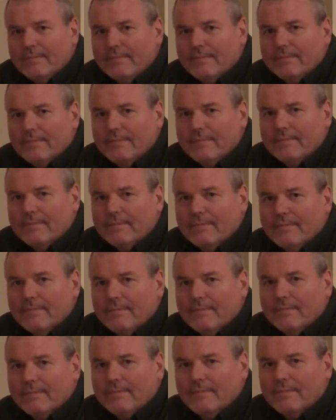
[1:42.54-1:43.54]

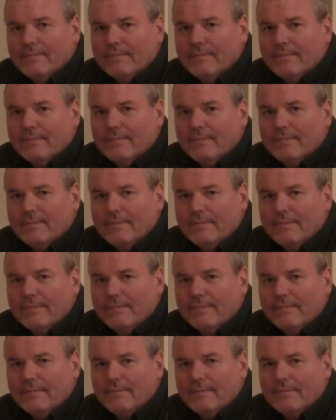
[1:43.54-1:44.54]

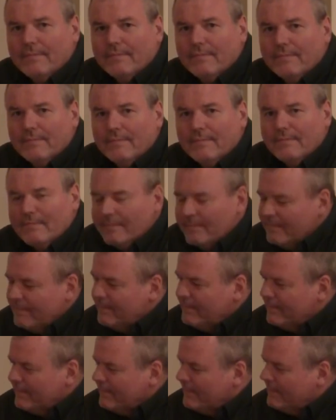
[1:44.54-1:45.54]

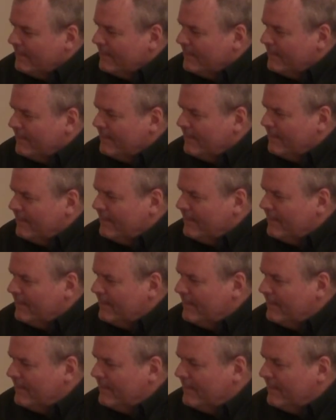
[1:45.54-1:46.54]

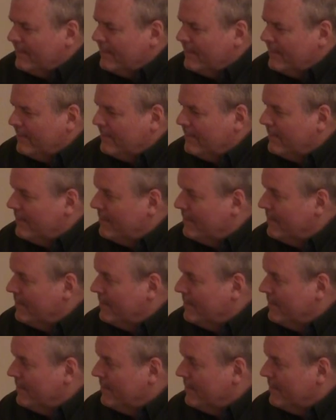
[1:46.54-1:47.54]

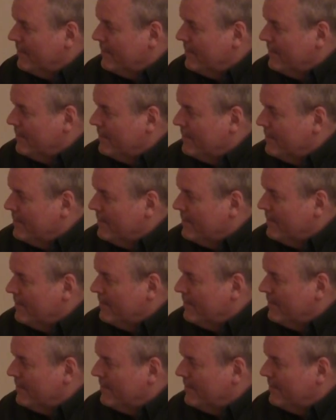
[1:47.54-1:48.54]

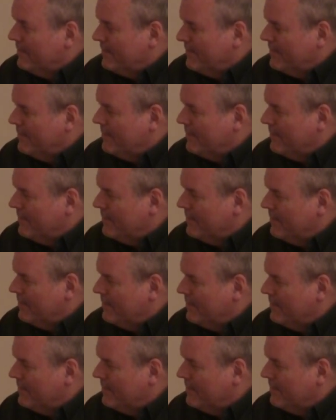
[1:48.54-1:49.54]

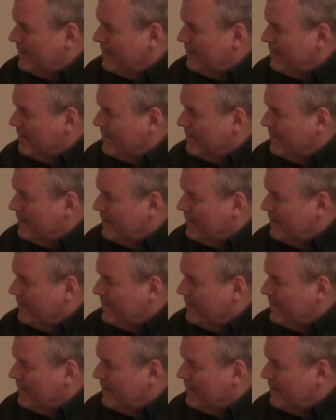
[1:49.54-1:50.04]
(not speaking)